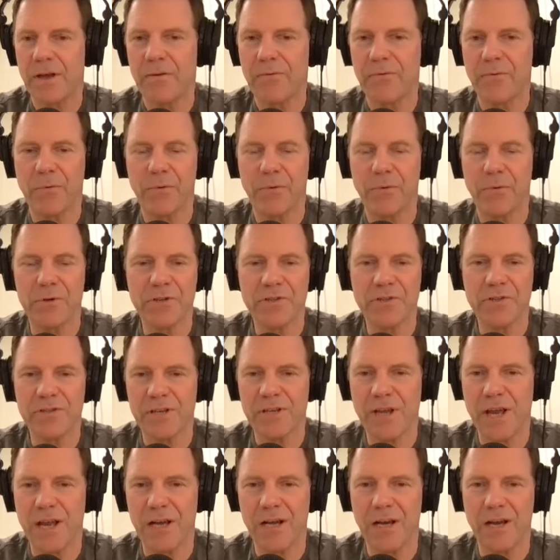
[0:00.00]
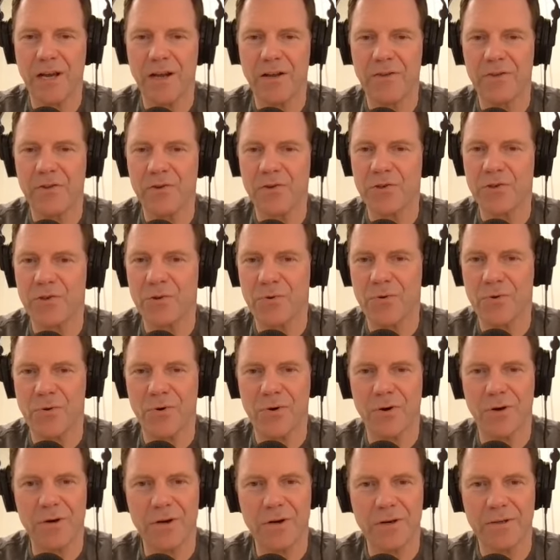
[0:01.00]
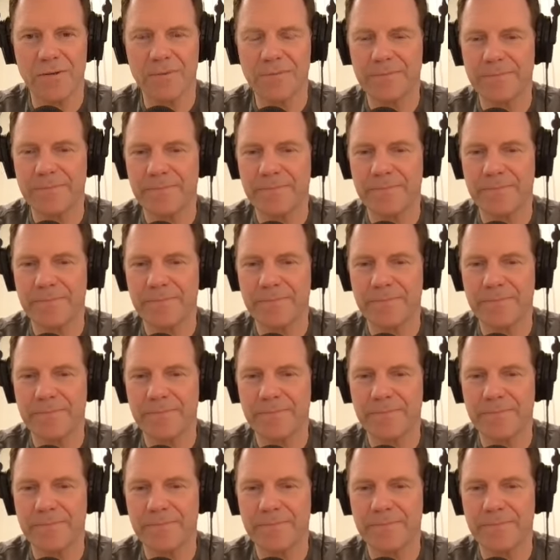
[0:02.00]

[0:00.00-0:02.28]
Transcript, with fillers: If yeah. we're just standing on the shore,